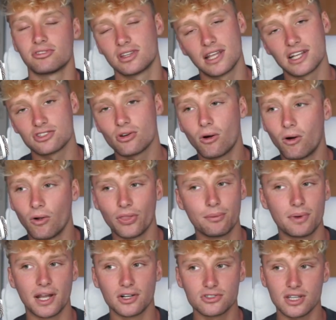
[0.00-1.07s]
And that's all that
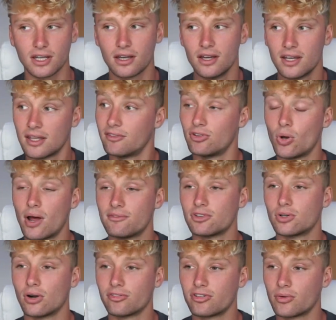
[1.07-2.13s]
matters. Like, if you don't have a
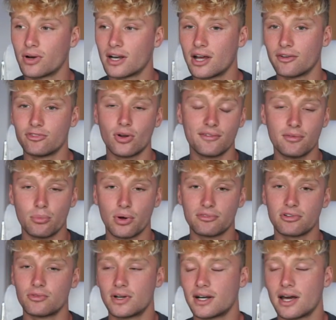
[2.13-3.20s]
girlfriend right now, if you don't have a
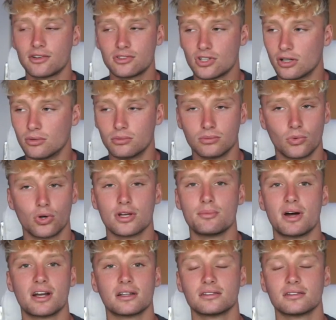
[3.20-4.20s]
boyfriend right now, don't worry about it.